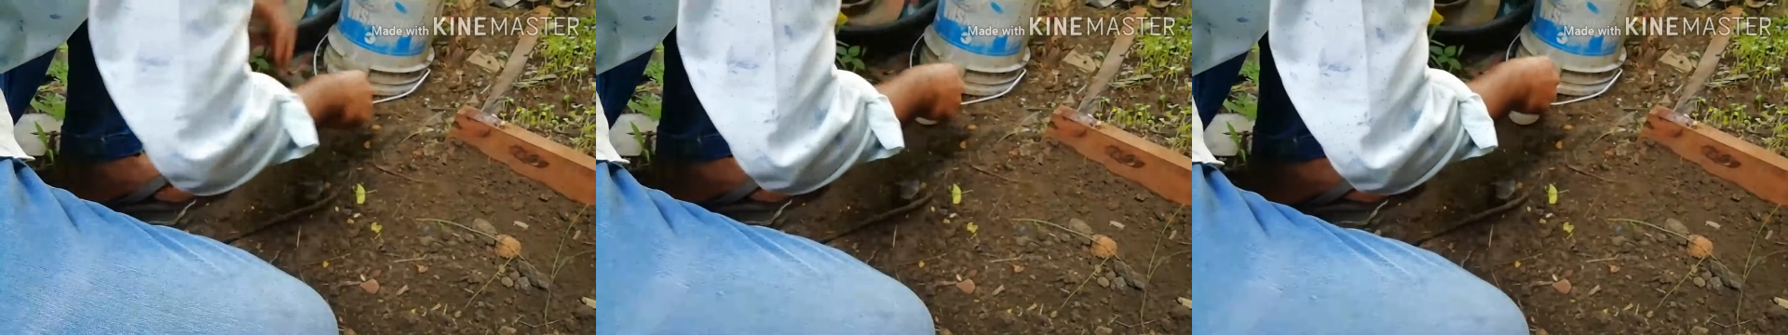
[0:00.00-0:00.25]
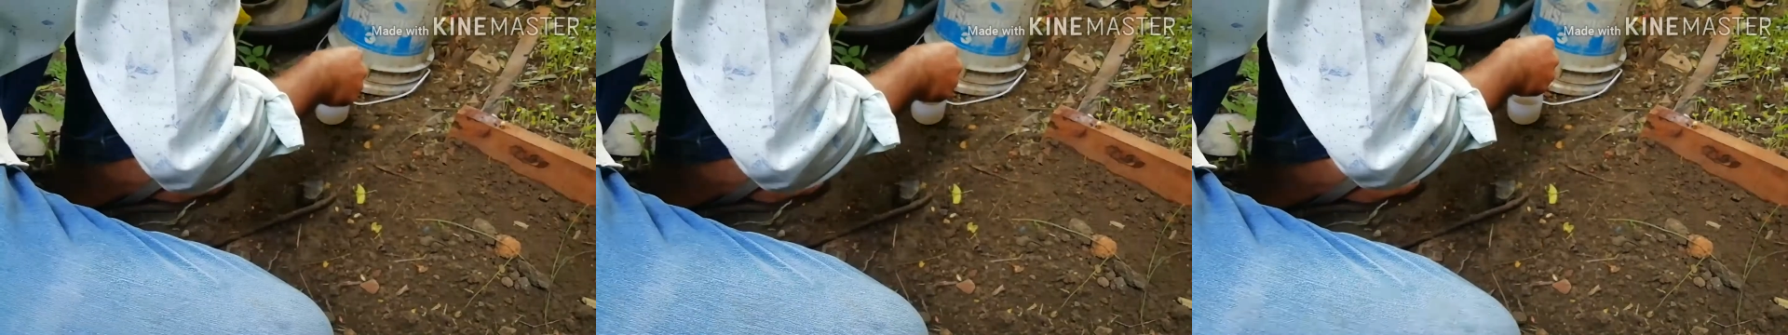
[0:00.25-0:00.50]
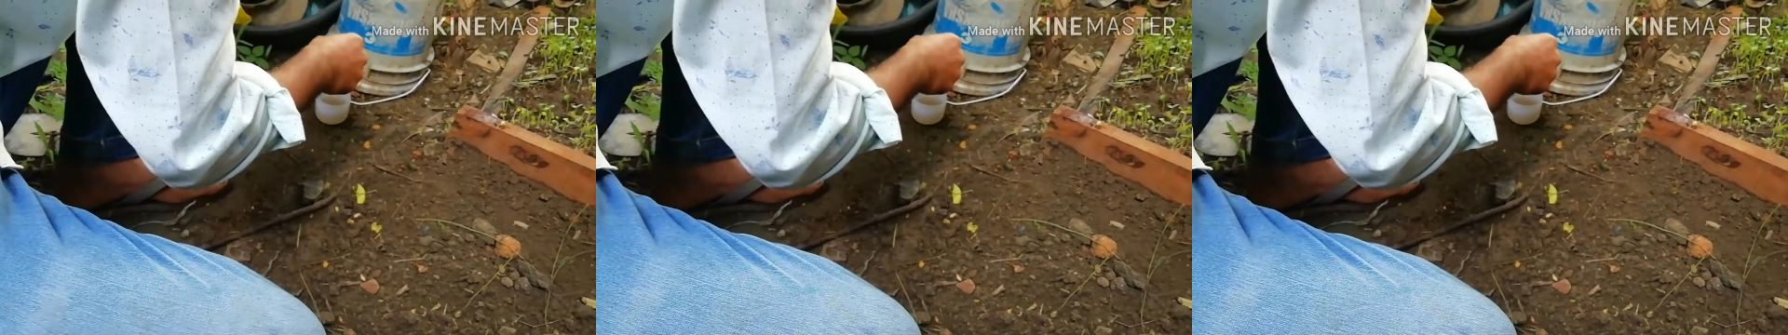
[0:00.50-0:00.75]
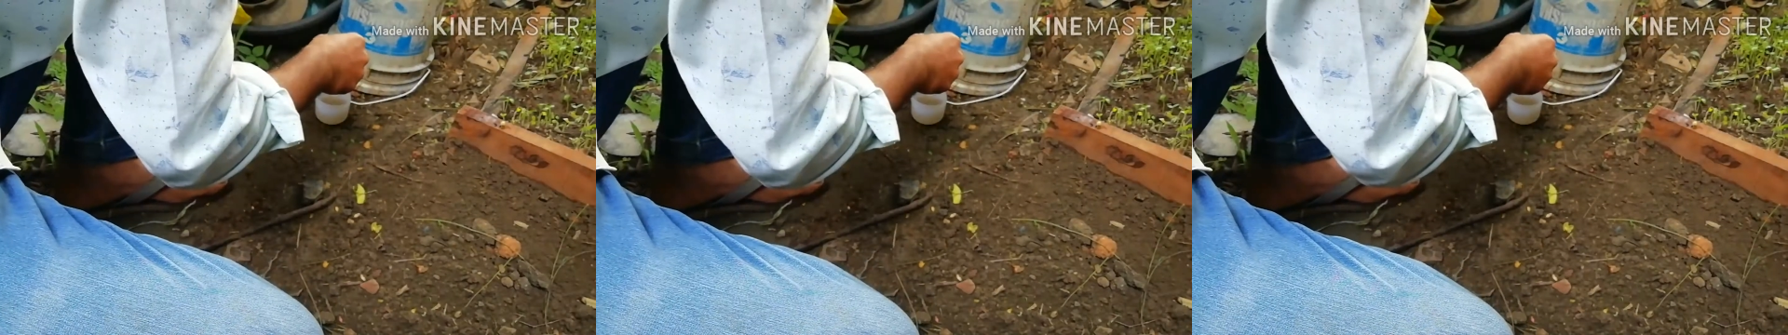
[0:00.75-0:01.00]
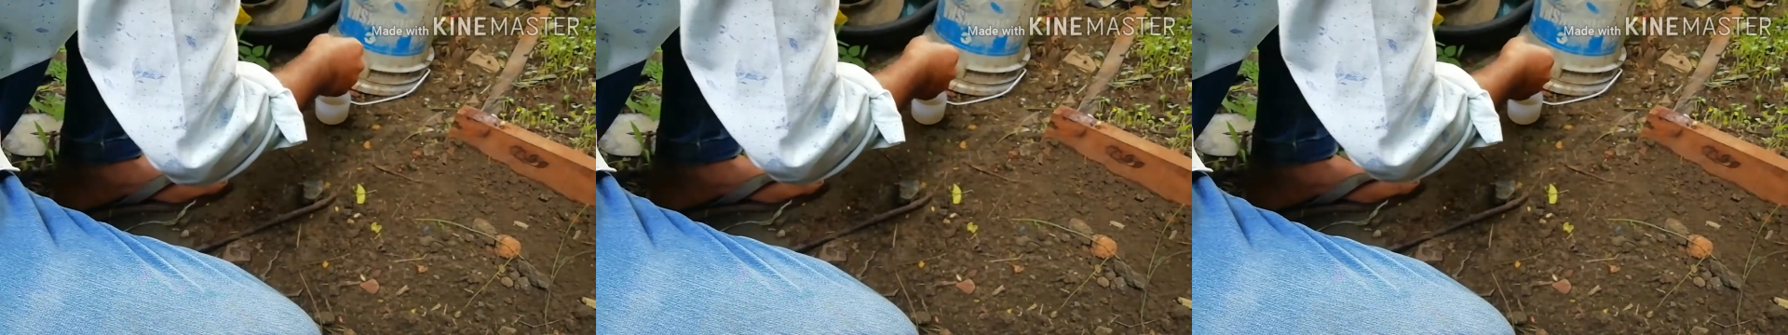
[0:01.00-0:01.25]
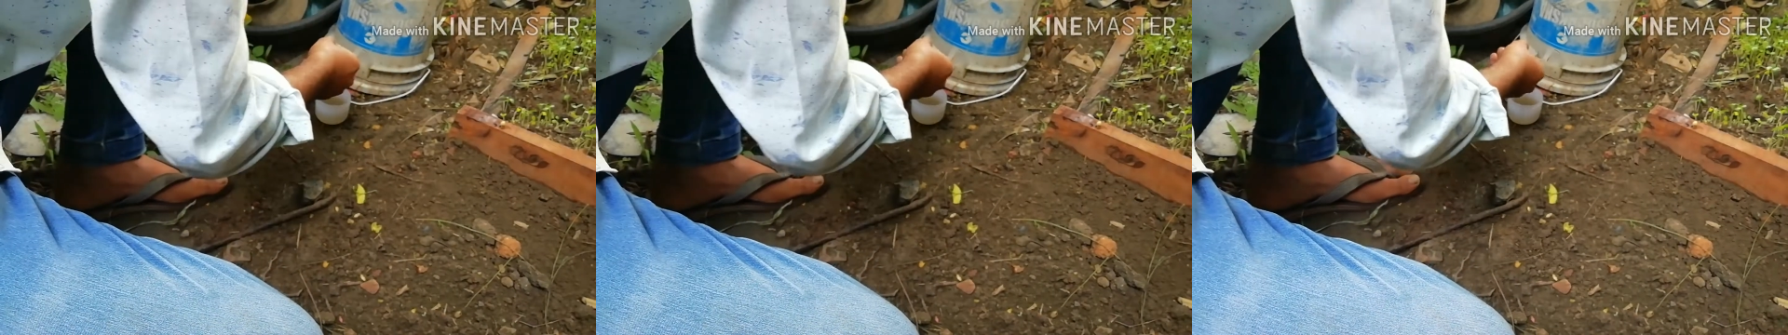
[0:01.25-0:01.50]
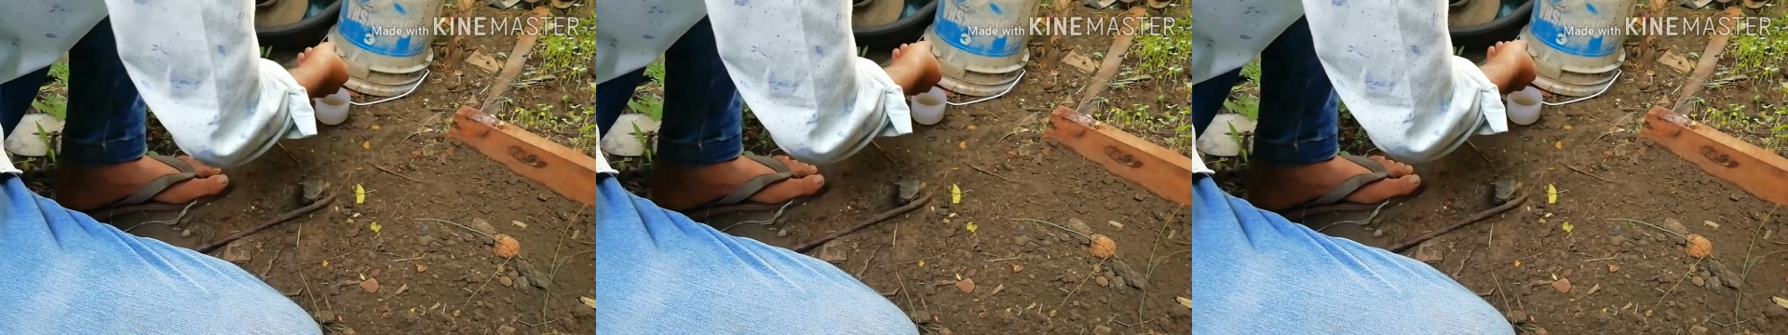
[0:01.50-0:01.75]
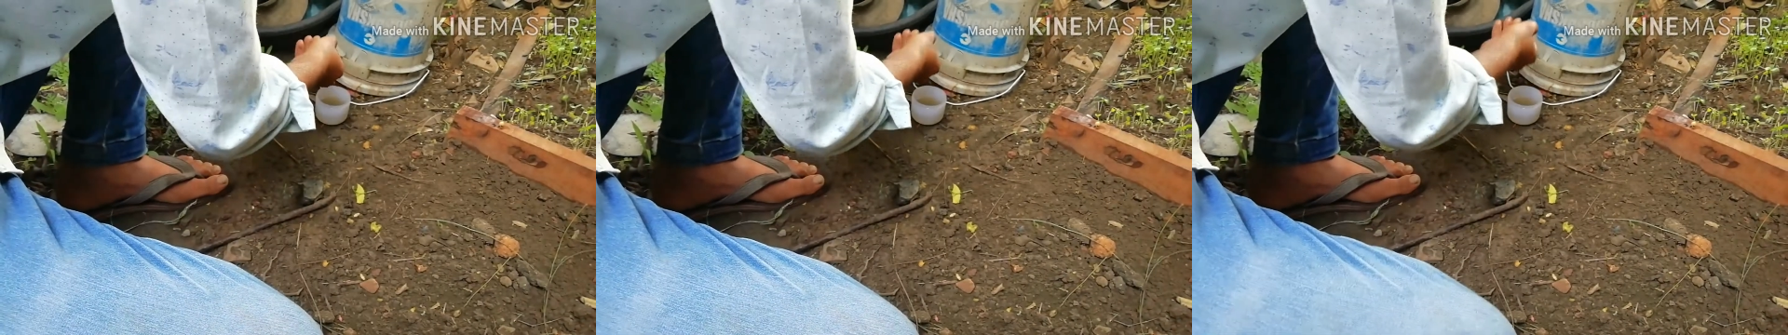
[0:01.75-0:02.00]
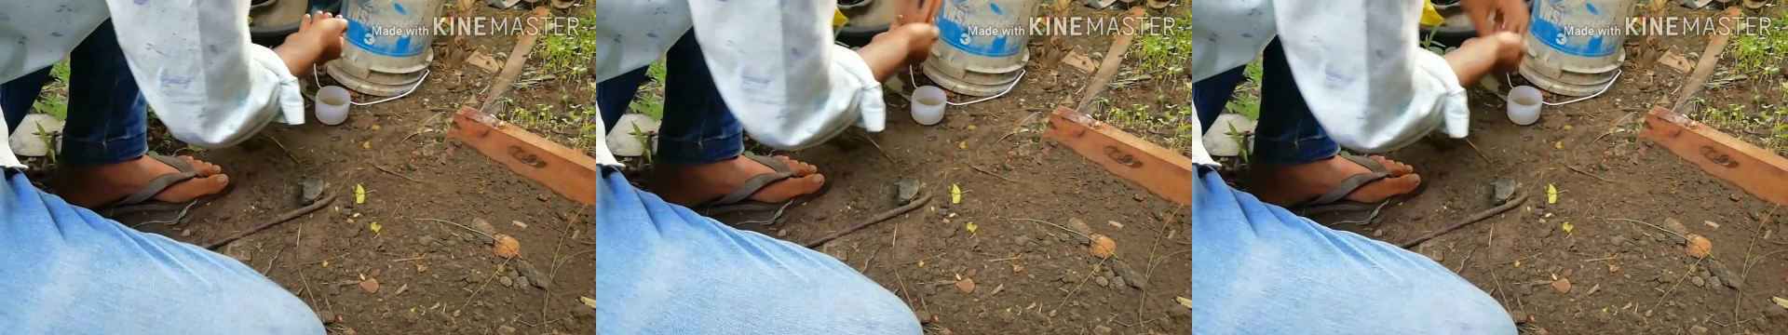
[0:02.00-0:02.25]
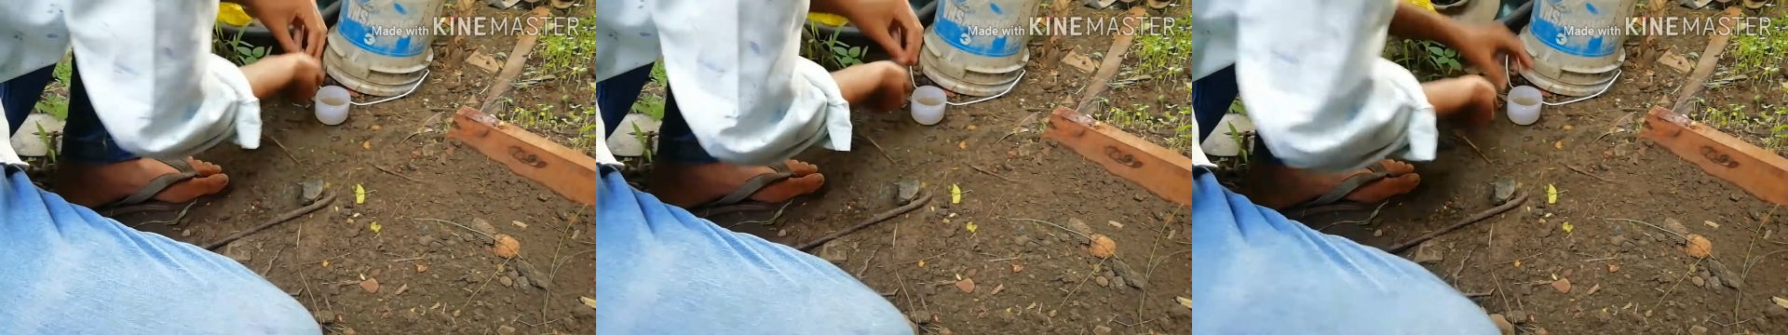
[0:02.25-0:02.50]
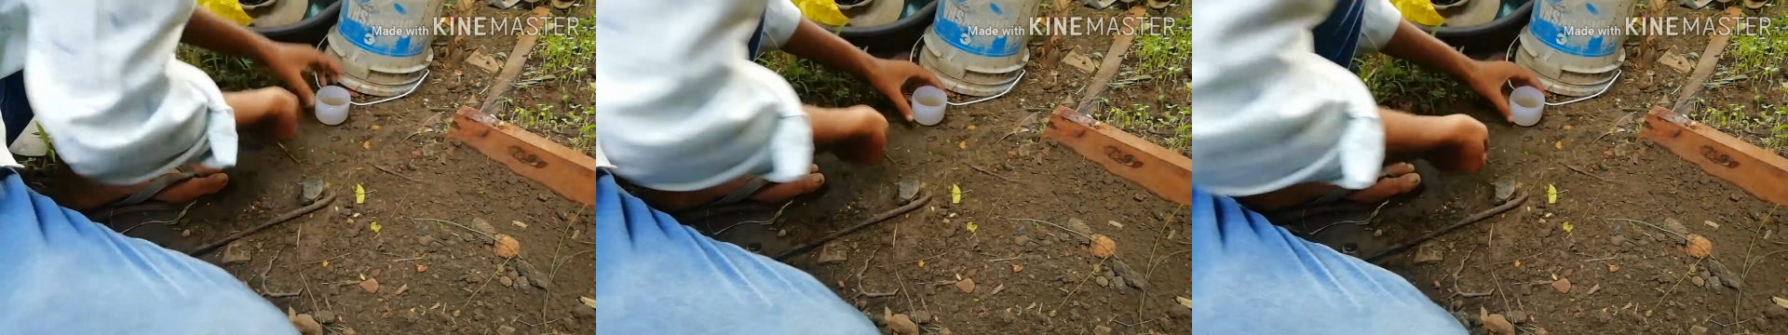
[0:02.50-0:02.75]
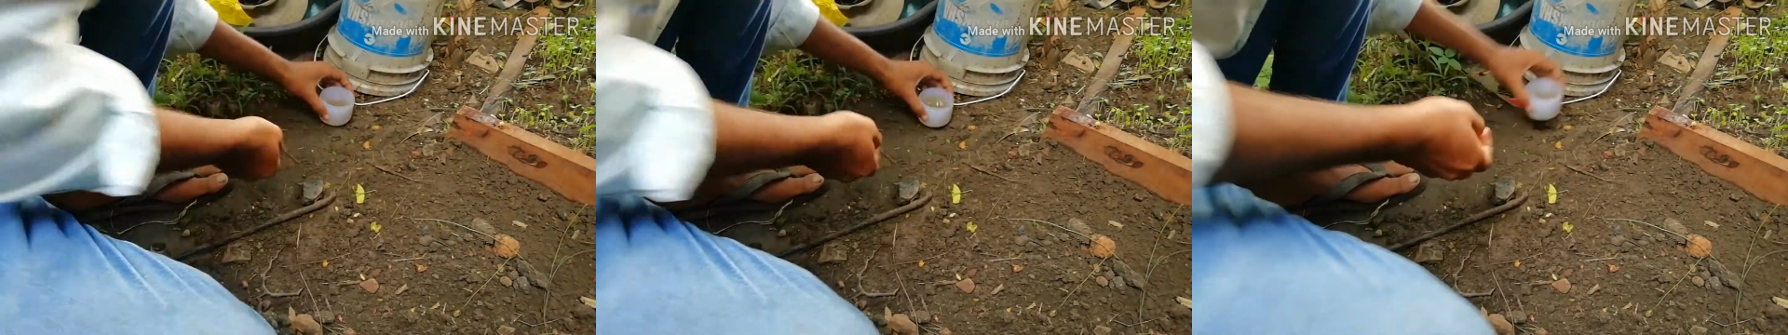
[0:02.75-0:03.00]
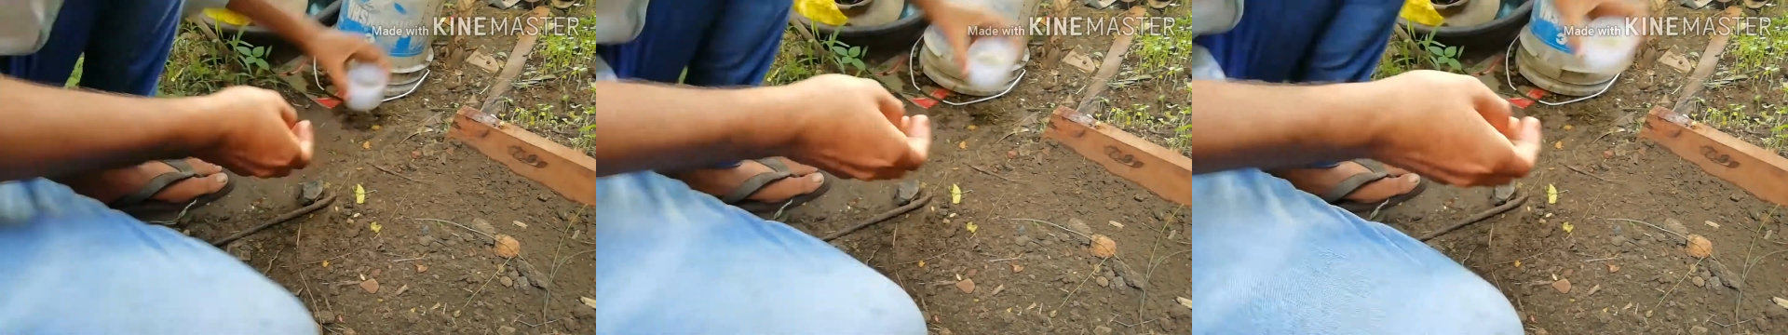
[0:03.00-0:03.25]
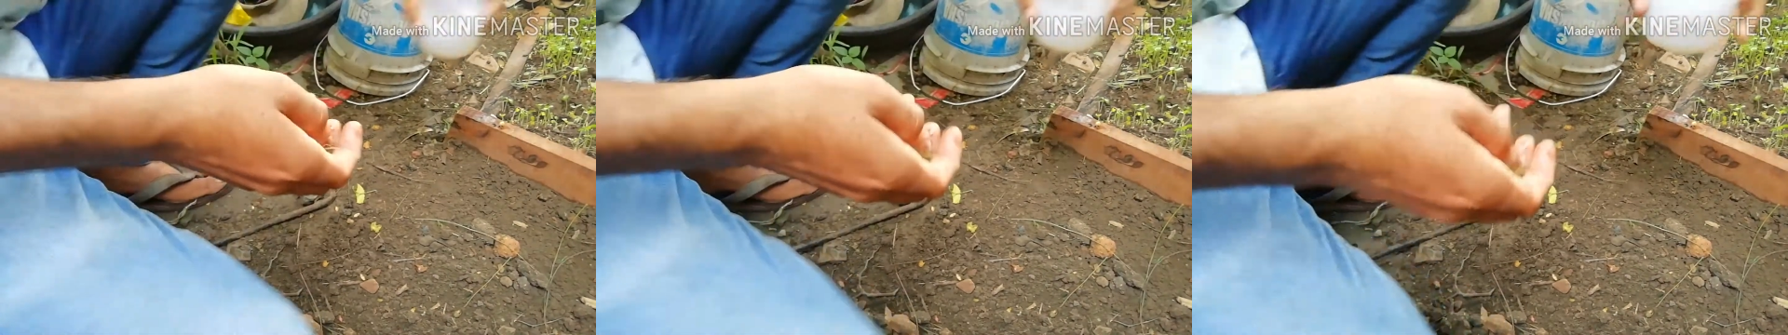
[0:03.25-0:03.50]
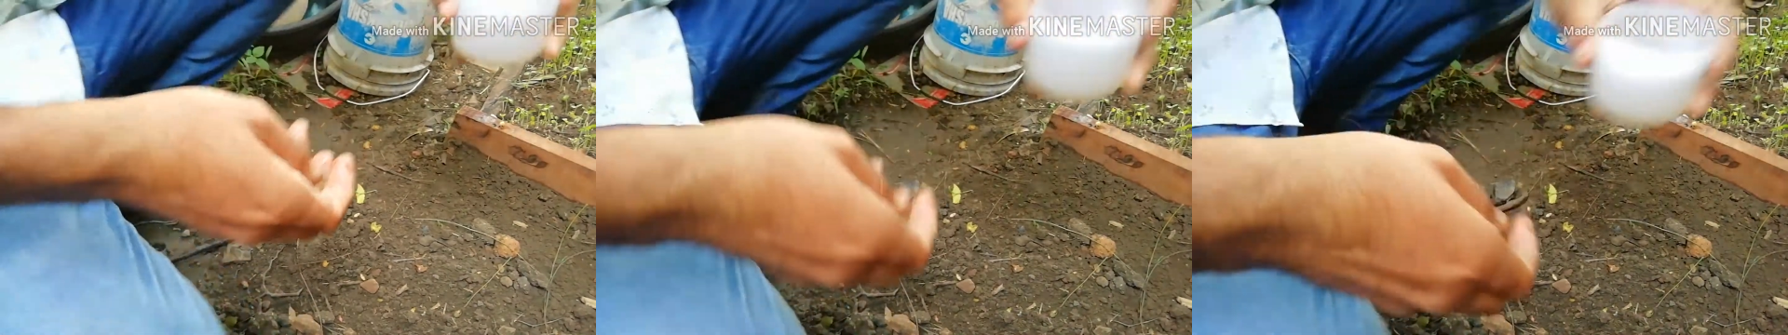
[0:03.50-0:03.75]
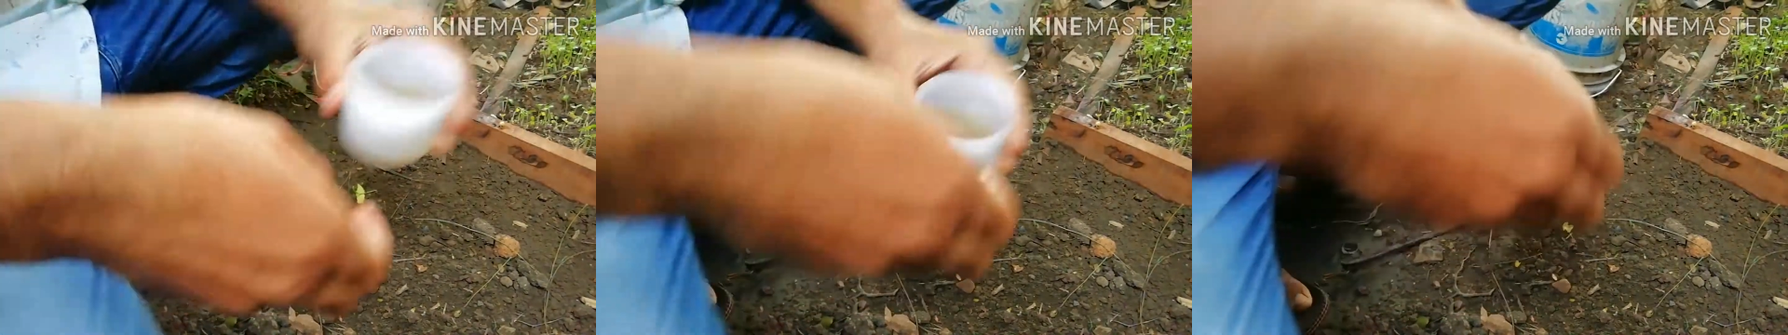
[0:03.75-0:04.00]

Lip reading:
(no speaker visible)